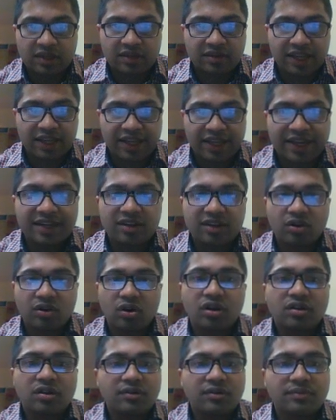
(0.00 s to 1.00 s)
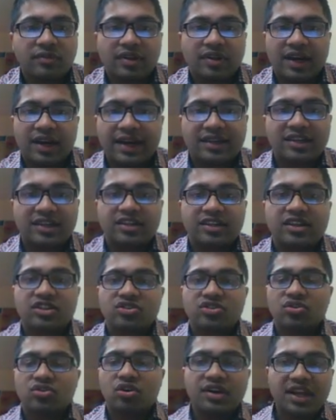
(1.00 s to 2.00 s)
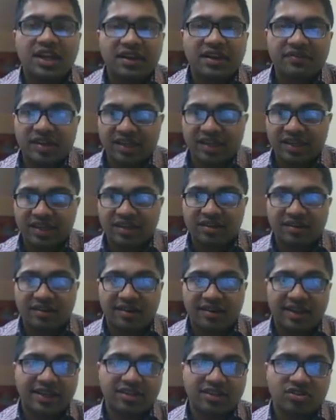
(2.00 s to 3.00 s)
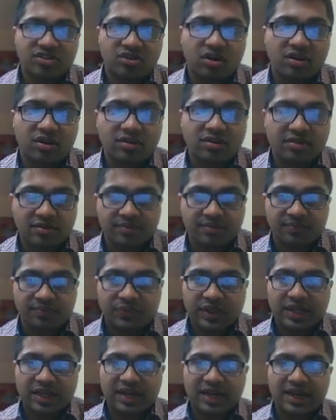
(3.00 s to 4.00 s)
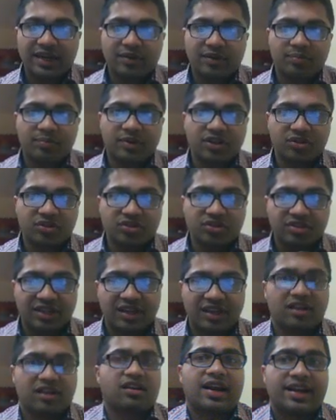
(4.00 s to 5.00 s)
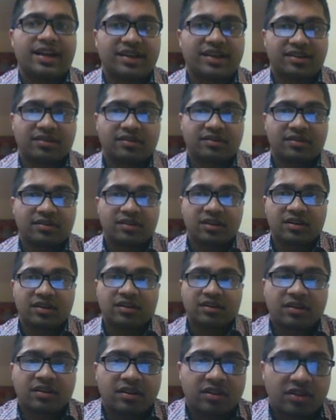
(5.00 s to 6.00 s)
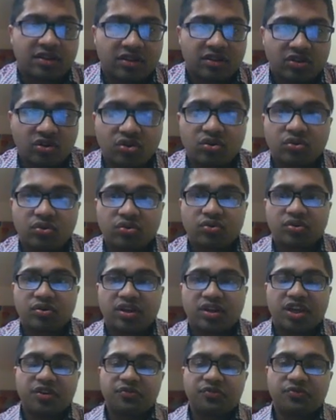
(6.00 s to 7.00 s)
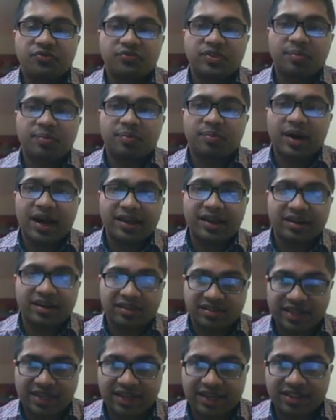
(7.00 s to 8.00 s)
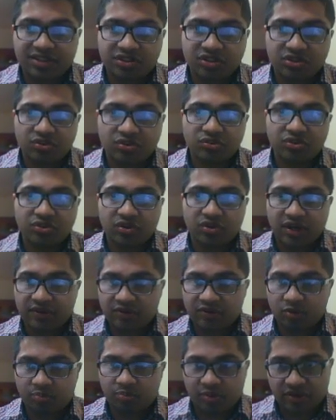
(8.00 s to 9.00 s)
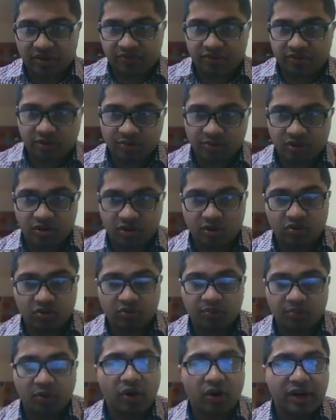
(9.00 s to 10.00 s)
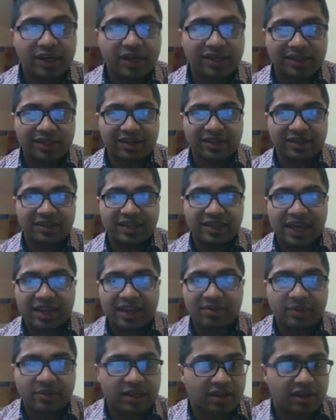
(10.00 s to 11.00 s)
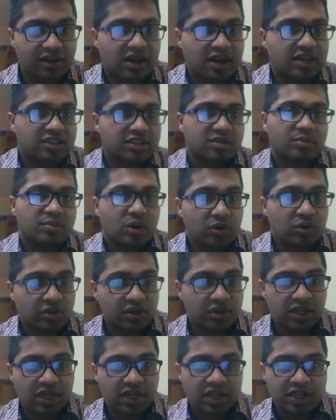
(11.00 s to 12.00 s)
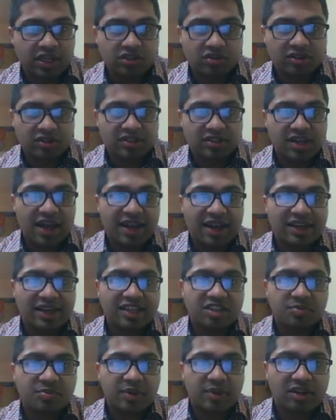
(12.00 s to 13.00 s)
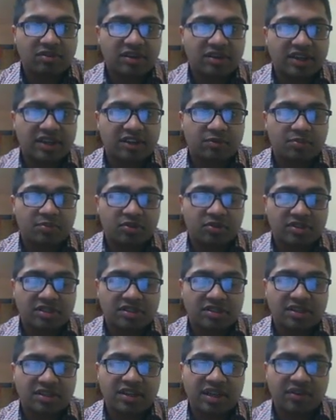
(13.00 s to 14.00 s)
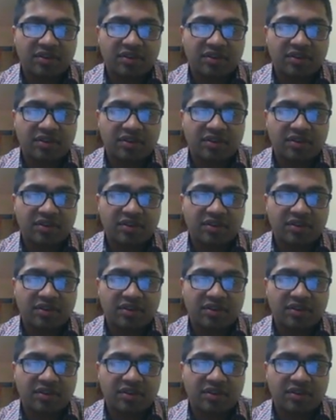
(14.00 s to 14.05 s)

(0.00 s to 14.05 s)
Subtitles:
Naked call, writer does not have any underlying stocks, right? But you still write. So if the buyer assigns you, you have to pay from your own pocket and it can be a large amount. So it's a highly speculative position.